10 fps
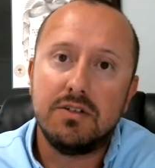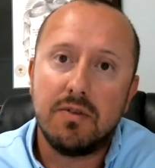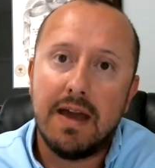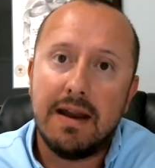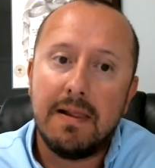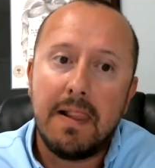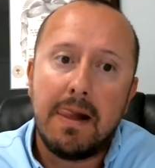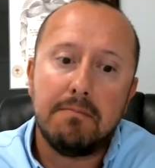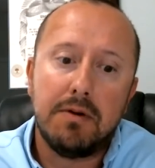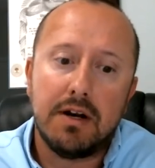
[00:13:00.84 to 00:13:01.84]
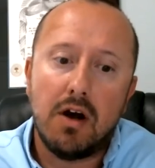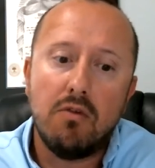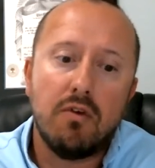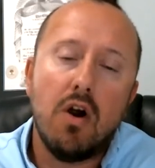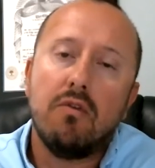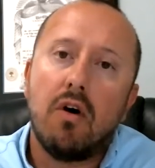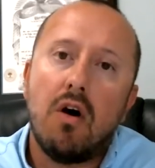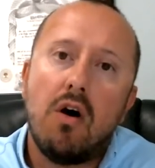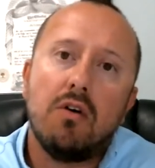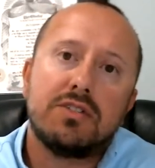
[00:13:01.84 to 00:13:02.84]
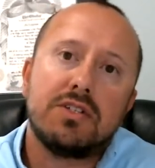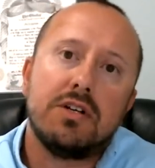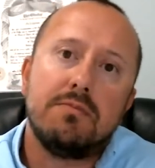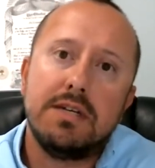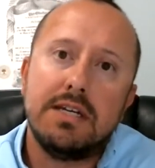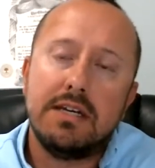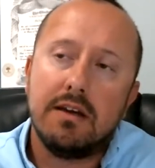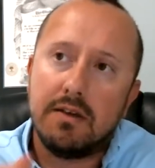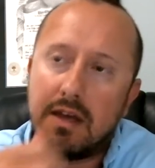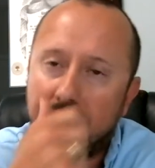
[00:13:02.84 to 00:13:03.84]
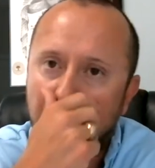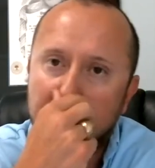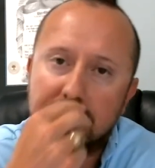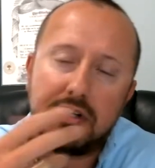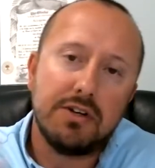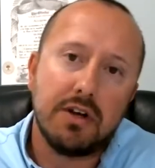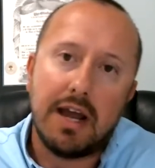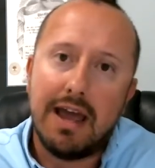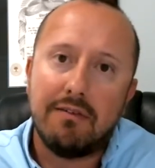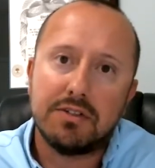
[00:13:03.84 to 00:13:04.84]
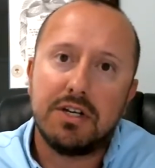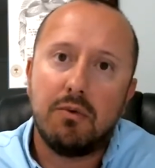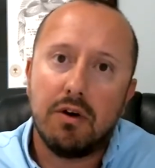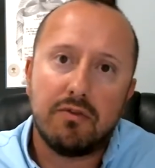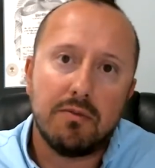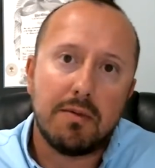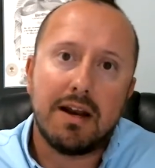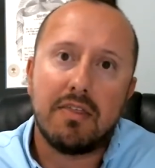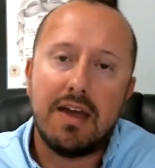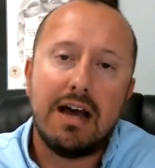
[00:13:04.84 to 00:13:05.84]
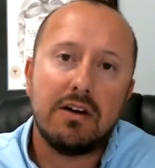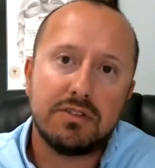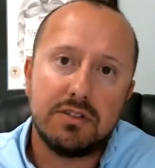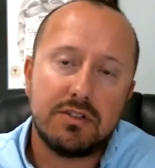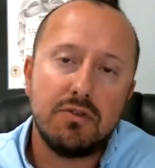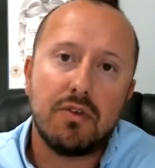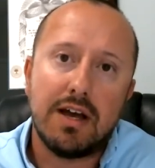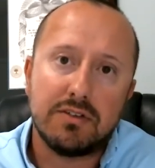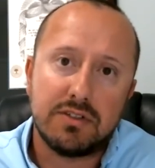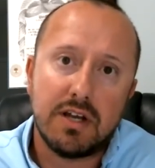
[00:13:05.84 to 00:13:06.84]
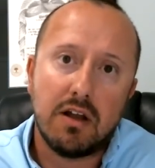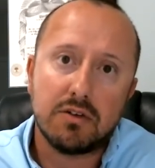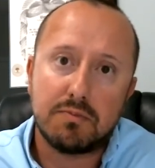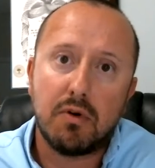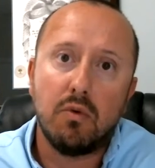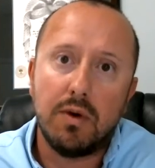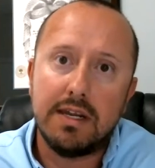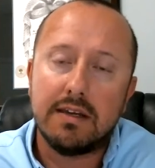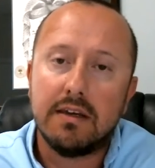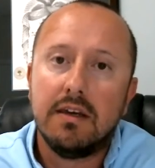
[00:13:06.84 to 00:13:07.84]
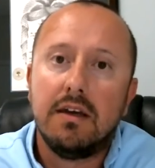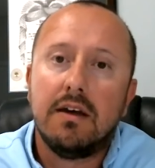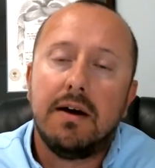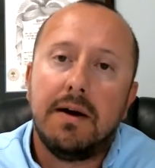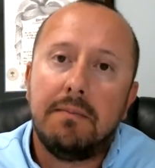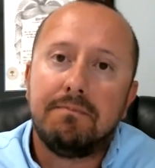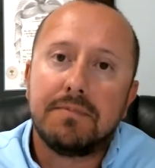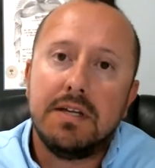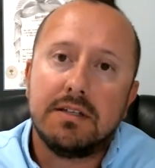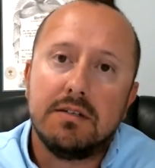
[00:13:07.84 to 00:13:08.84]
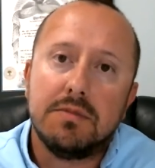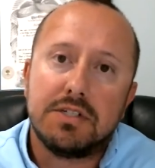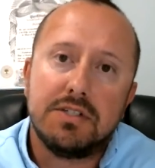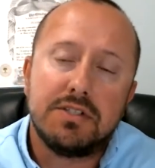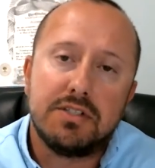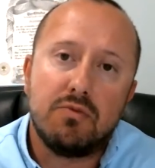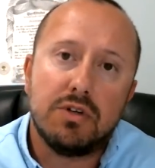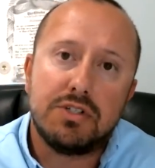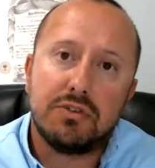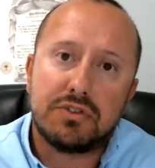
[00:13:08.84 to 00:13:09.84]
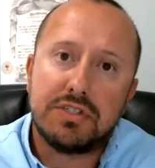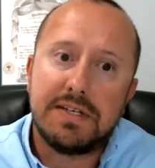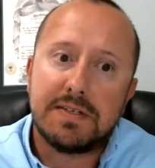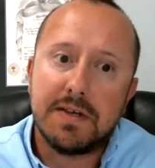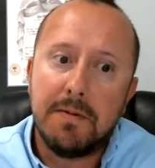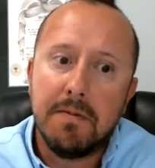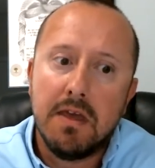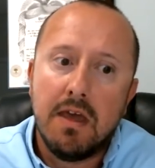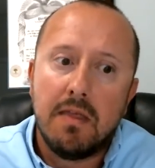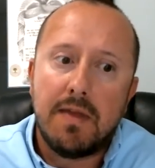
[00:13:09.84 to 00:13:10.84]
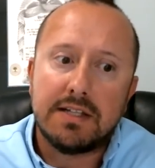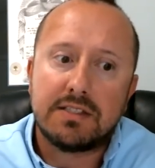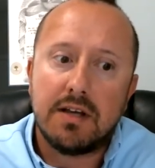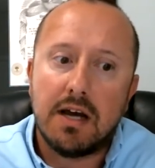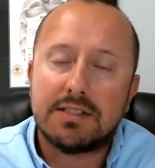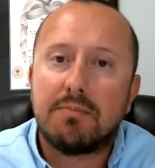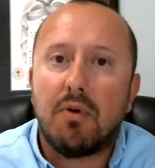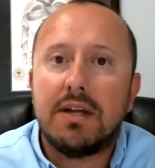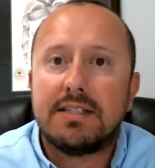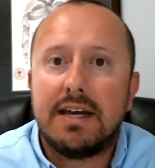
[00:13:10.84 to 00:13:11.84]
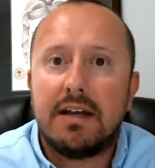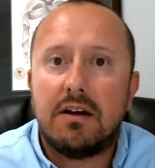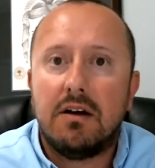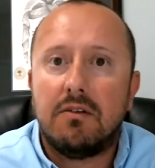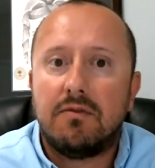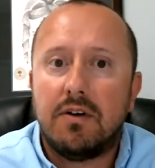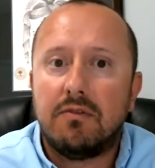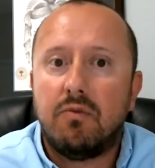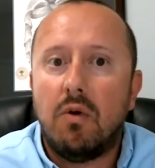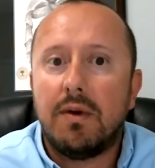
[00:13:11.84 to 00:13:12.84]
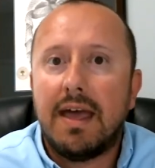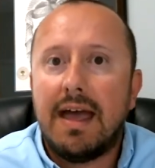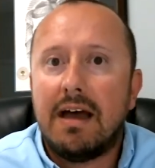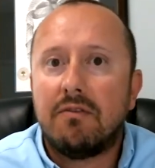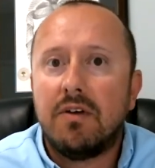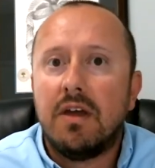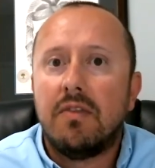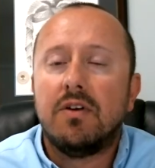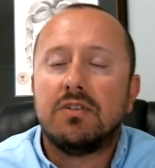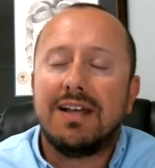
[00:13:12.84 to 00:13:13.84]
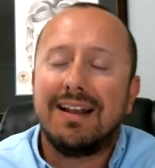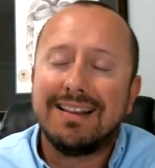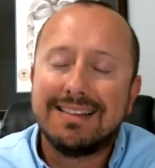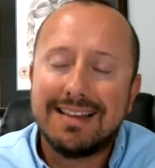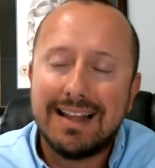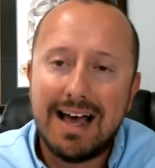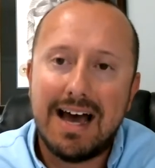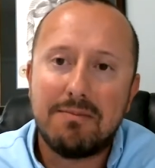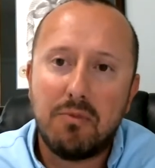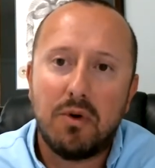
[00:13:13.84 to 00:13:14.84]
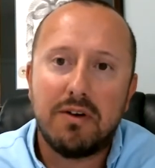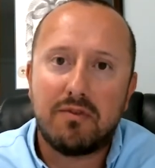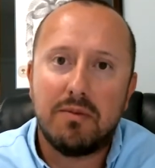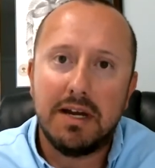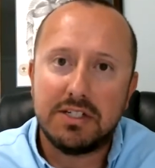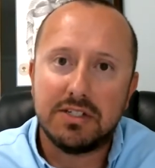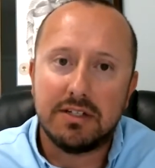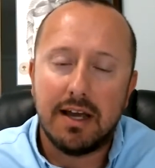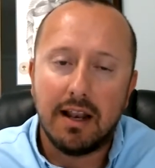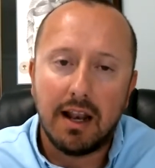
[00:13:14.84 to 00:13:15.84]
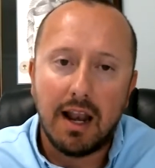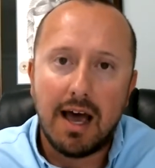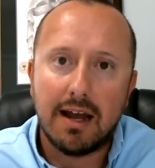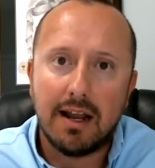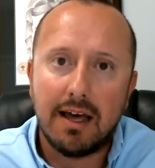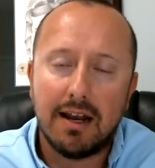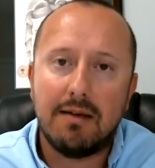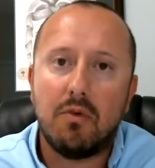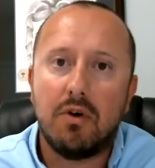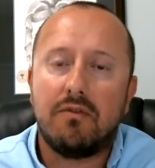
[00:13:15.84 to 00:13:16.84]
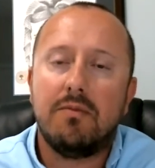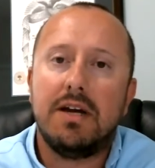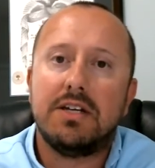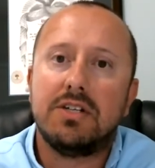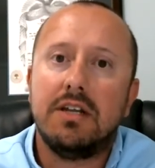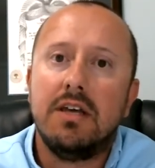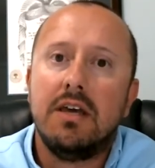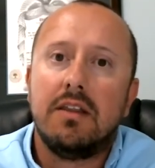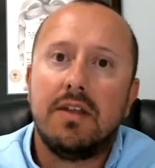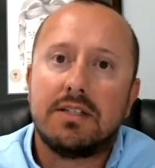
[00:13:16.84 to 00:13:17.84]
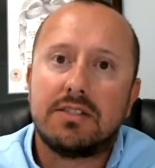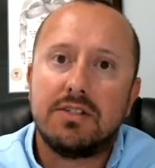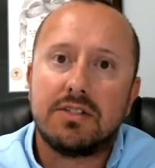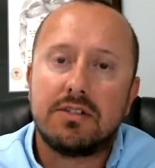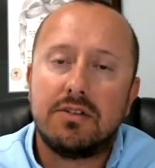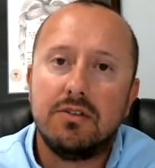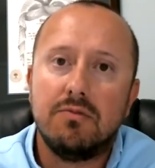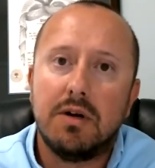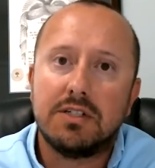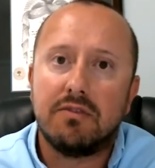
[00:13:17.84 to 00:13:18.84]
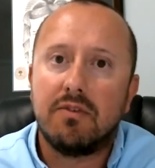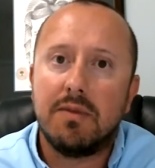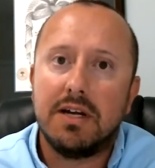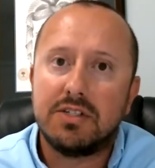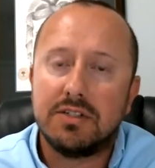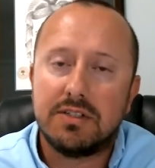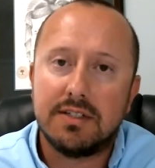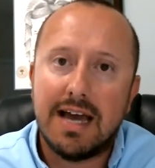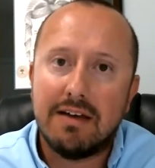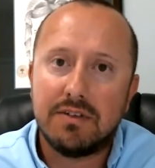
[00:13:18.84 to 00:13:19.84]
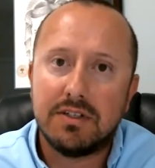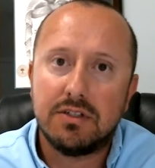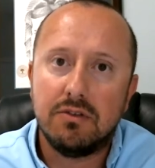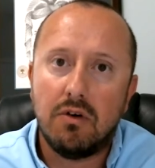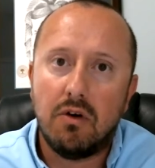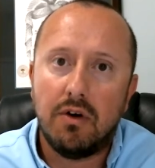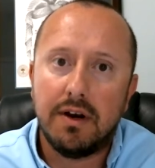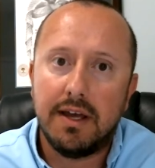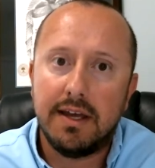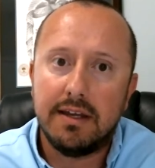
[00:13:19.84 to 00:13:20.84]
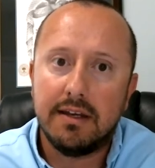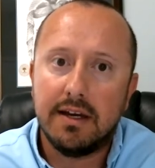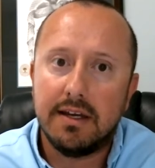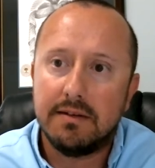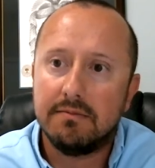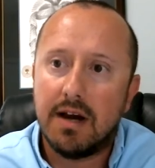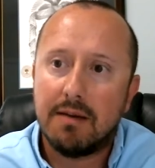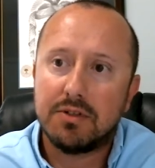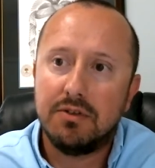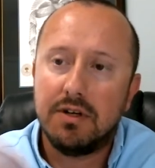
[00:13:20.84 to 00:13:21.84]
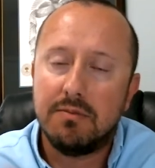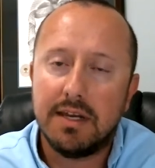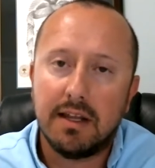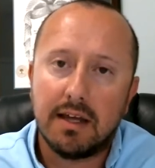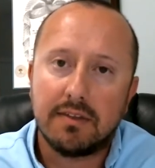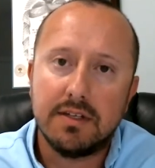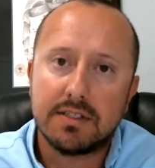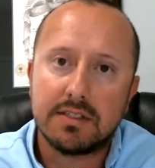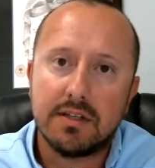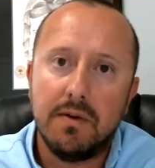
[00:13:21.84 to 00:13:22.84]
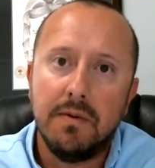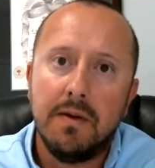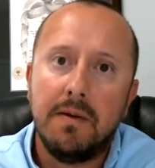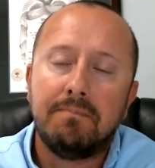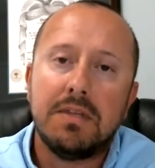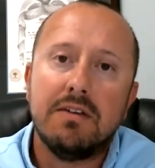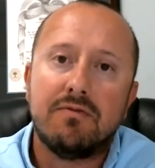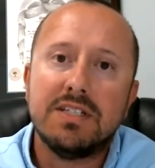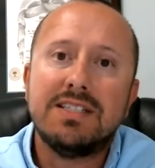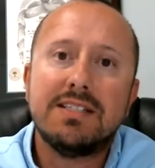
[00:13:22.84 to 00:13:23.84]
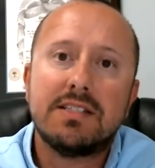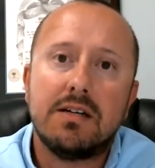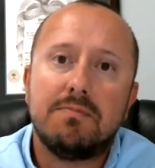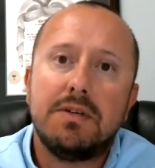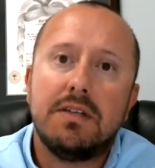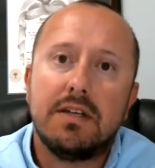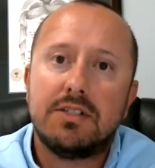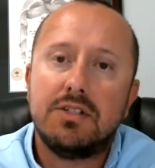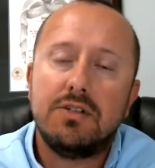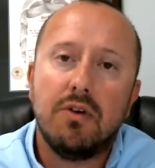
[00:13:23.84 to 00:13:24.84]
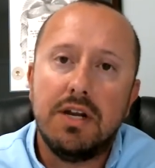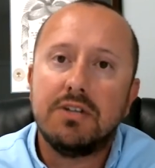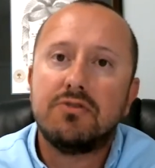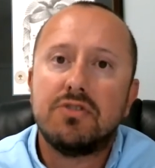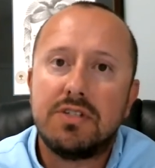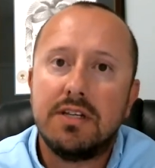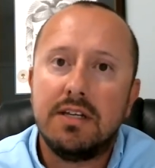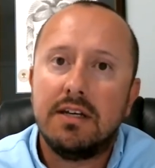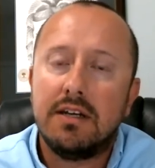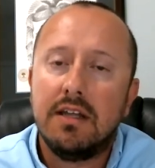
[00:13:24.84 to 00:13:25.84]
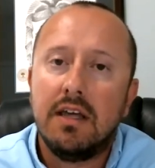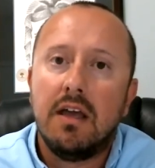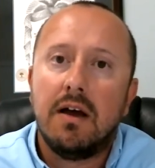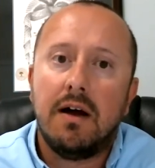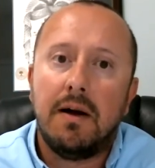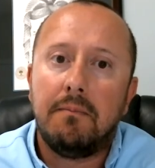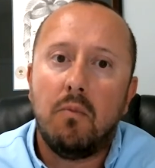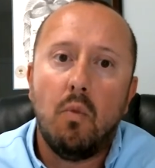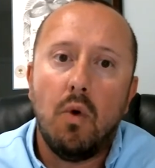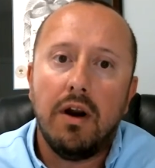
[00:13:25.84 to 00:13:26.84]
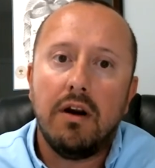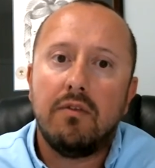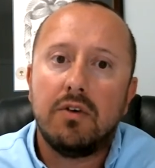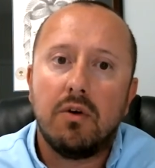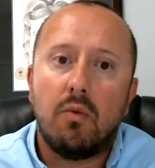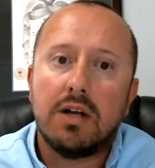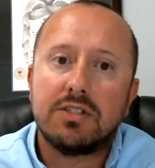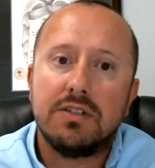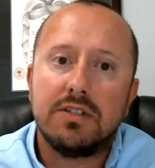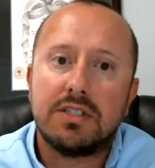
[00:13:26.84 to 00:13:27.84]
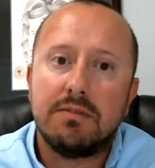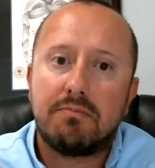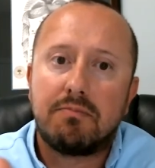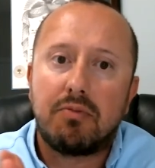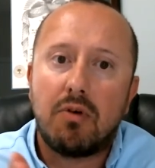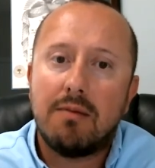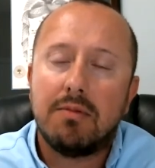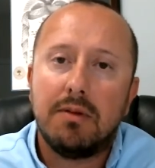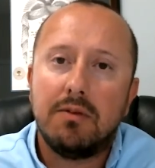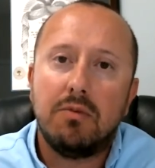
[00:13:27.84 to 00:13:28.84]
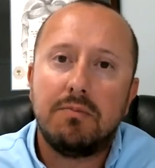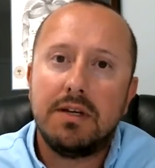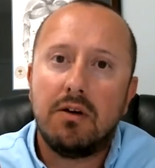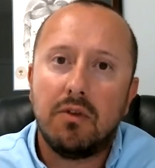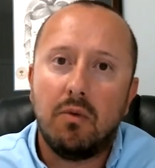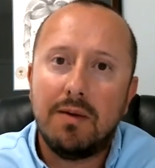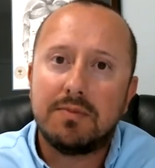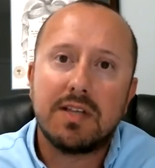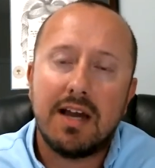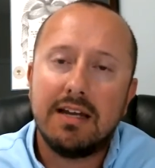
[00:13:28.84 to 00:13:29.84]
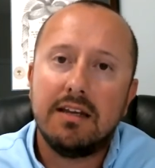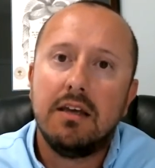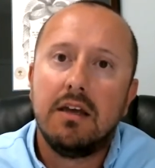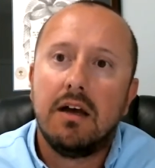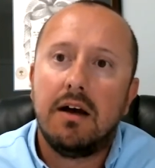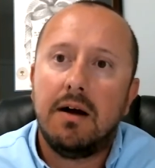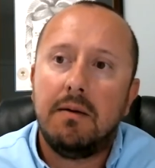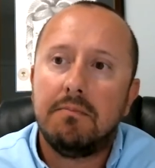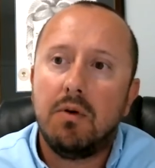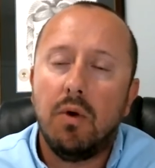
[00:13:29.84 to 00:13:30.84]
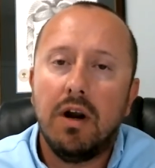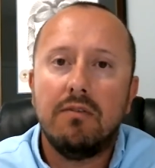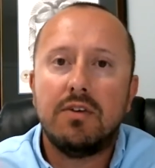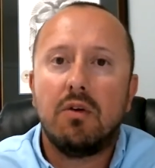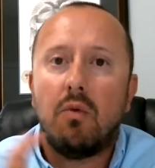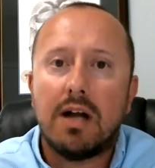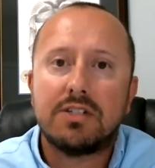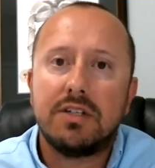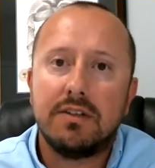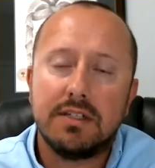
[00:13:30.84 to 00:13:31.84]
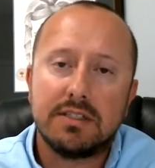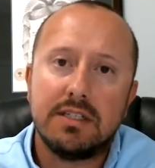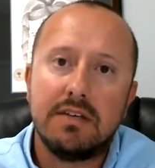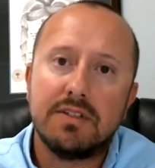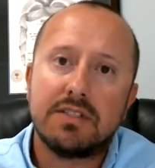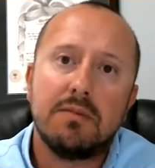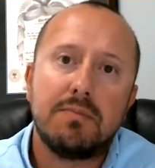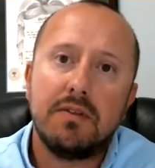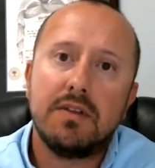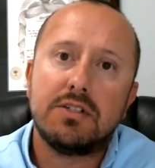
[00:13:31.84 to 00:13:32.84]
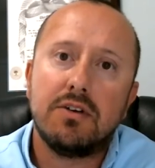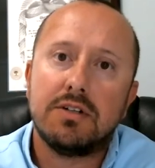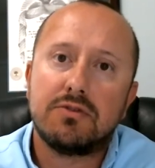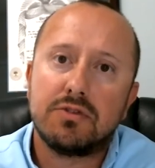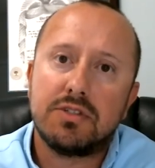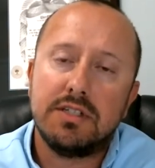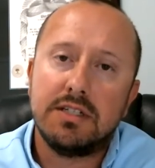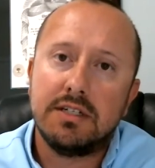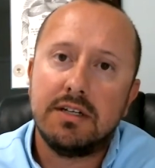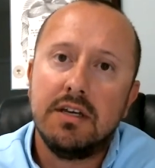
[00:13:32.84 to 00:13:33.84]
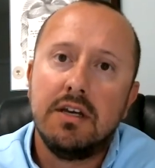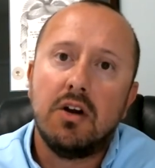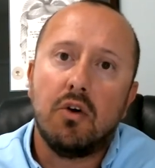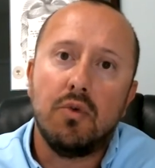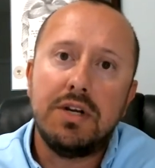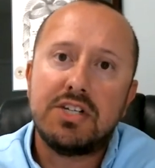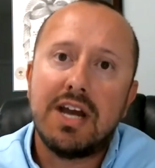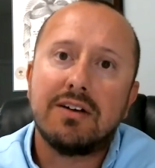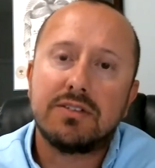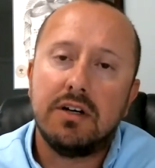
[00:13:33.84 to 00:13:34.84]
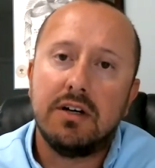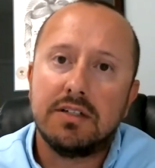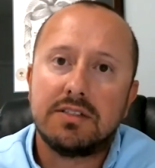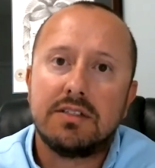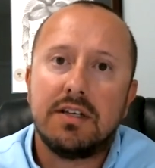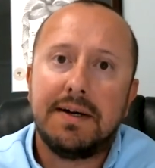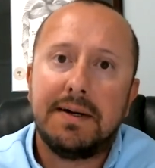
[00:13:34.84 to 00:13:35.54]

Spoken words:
do that. But overall, it's going to be, first year you're going to average anywhere from about $1,000 to $2,000 per week in commissions is what you'll see. So that's a breakdown of what we have. There's a lot more information, a lot more information. That's just too much information to dive into on a opportunity meeting like this. So if this is something that you are interested in, wherever you're watching this, it probably will be on the website. But wherever you're watching this, if it's something that you're interested in, reach out to us.